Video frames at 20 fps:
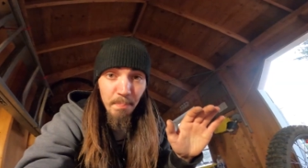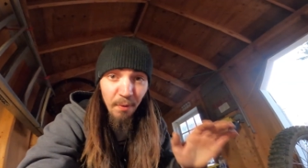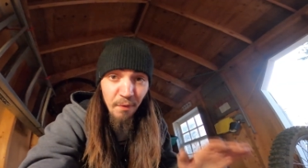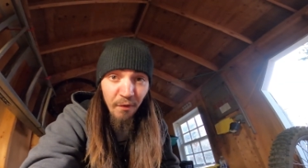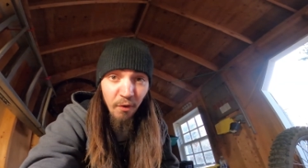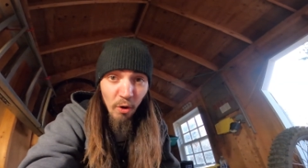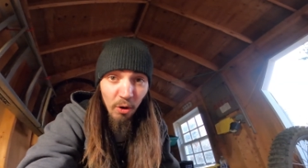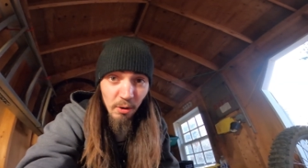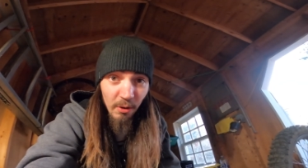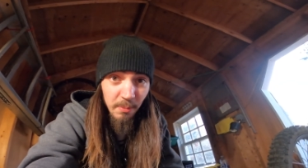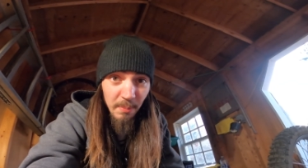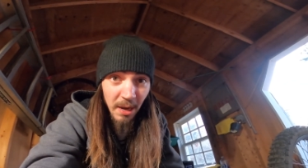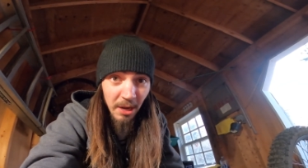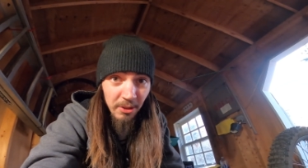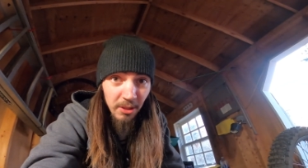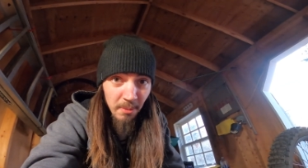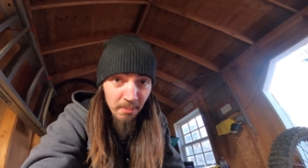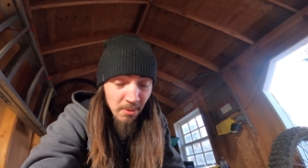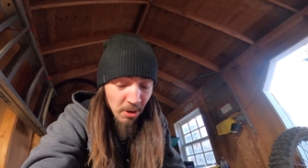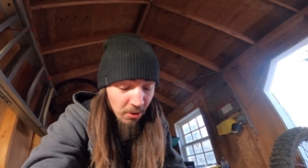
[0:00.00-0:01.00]
Before we
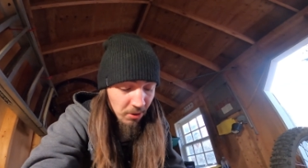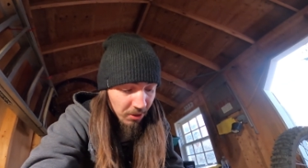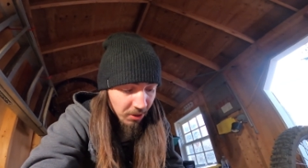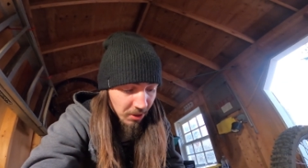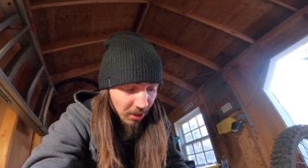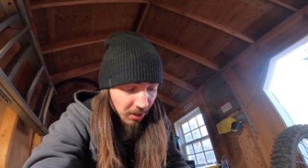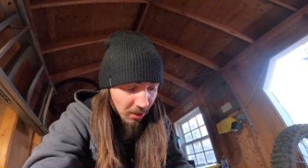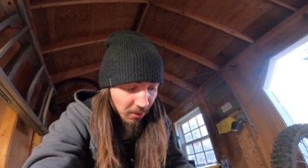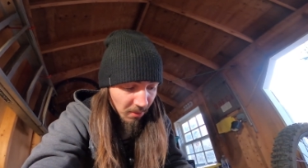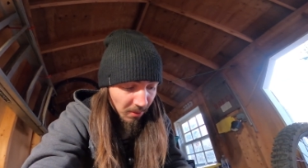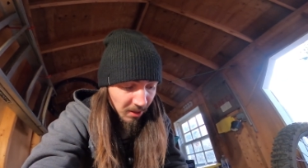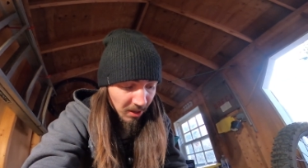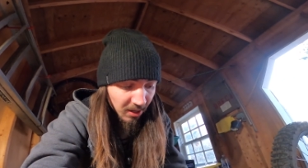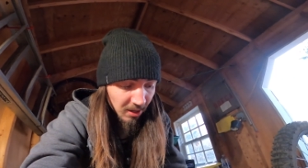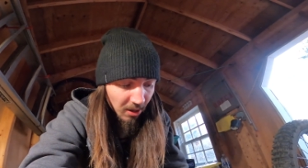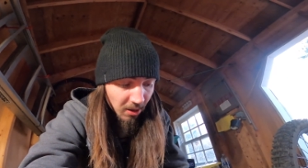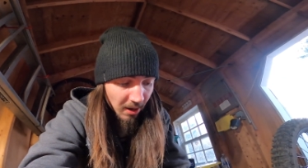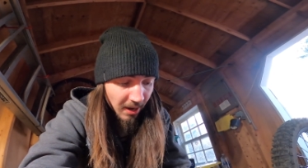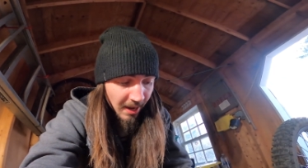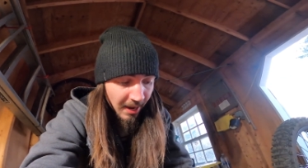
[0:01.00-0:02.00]
mount the motor, we're going
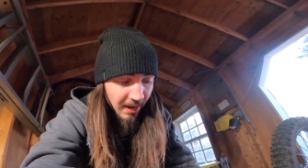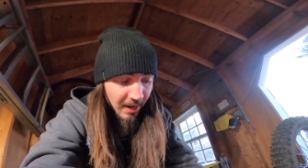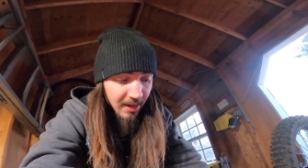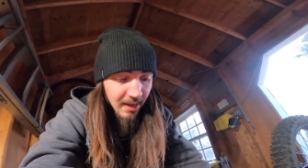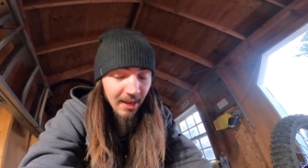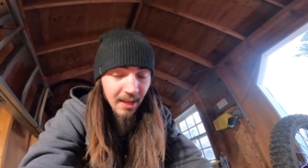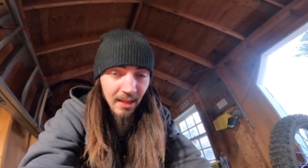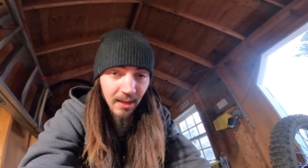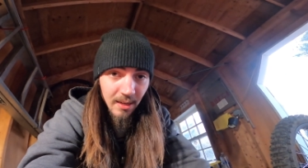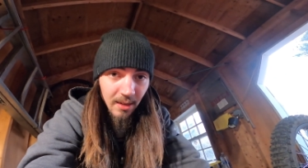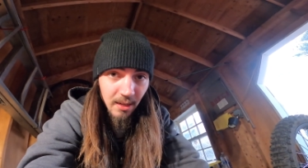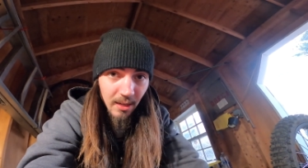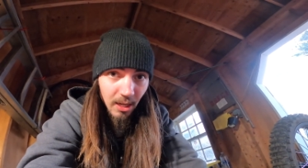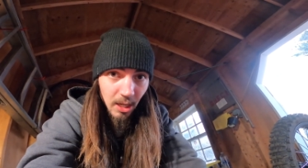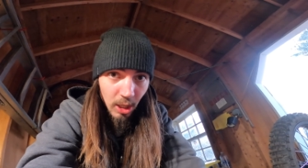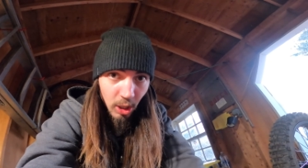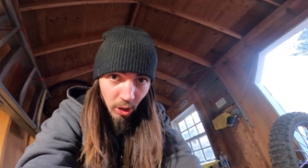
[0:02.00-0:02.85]
to go ahead and